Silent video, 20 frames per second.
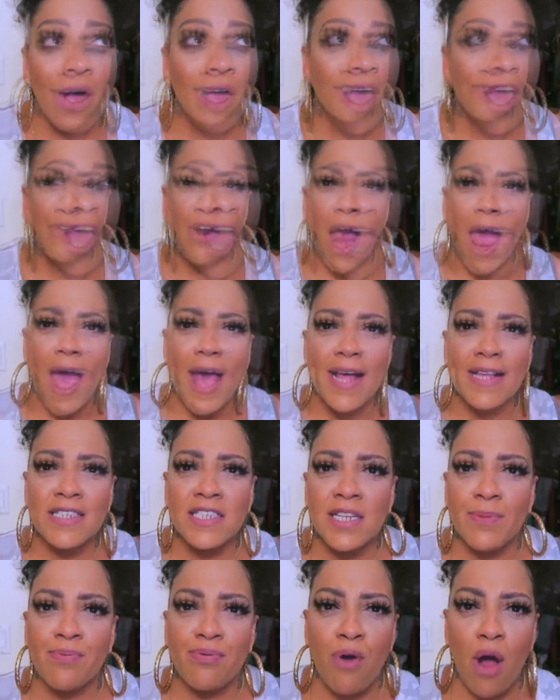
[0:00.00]
As far and
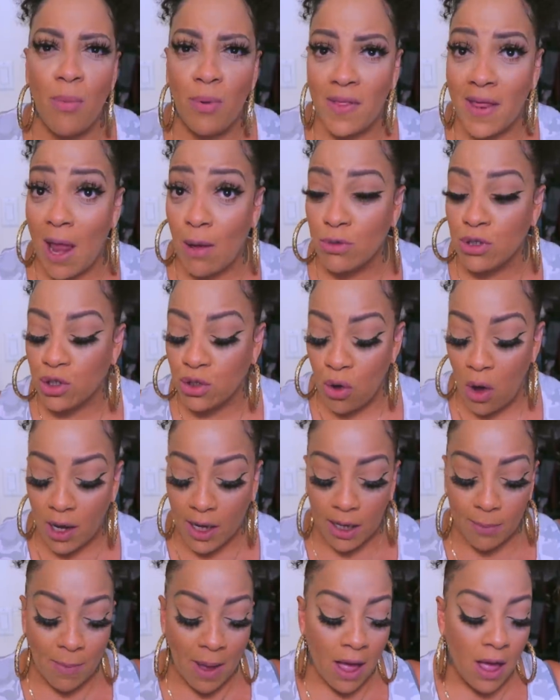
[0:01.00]
as the promo that I I was
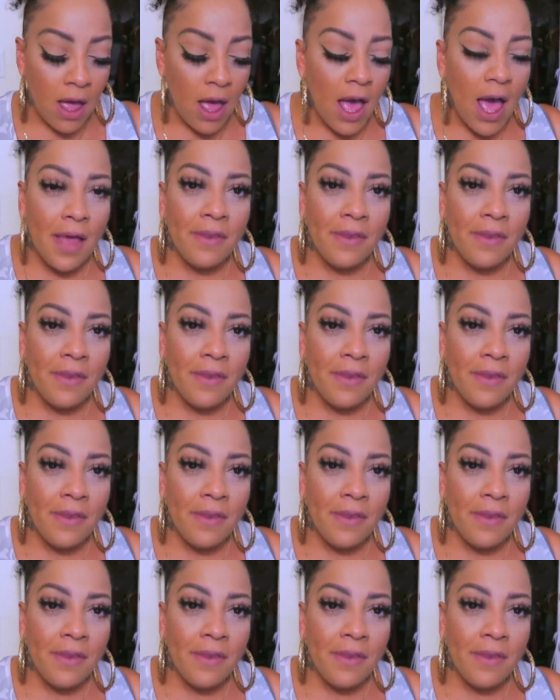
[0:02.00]
talking about.